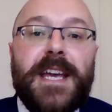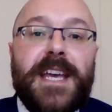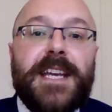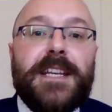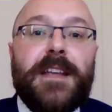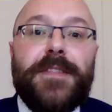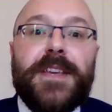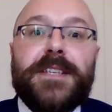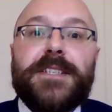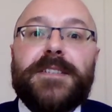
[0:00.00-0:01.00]
in
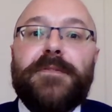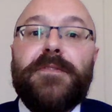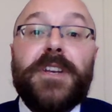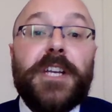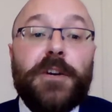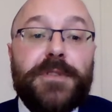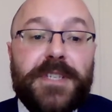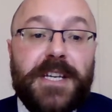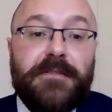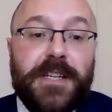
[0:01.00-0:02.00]
this video
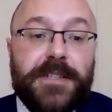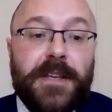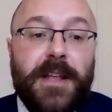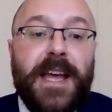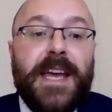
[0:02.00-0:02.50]
series,